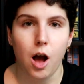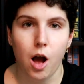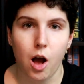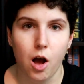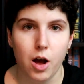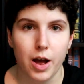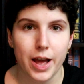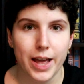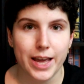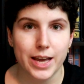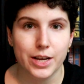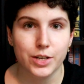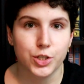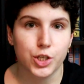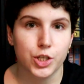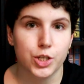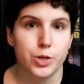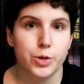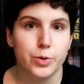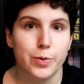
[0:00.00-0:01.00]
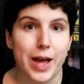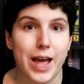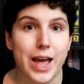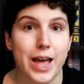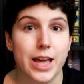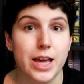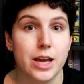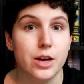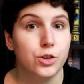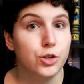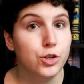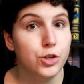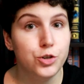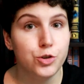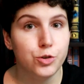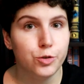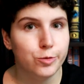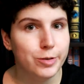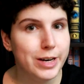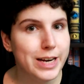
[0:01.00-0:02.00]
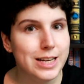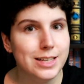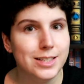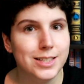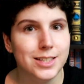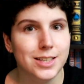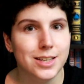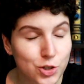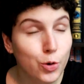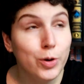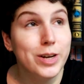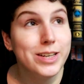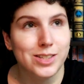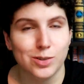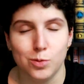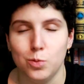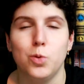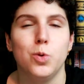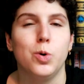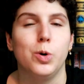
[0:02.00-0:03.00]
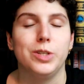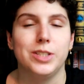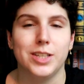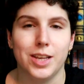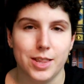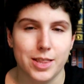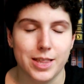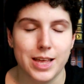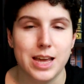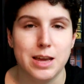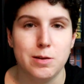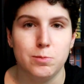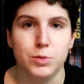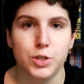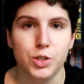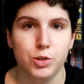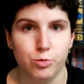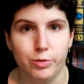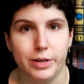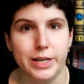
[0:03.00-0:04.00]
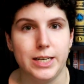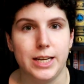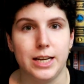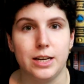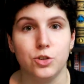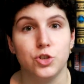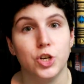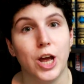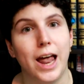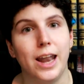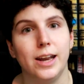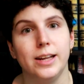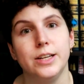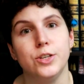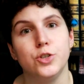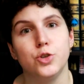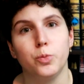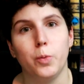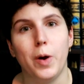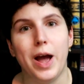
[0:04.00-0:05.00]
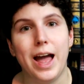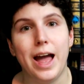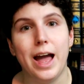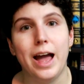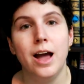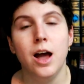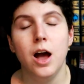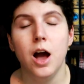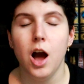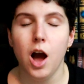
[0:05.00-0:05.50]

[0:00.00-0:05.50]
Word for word: I do a Goodreads Choice Awards themed reading challenge where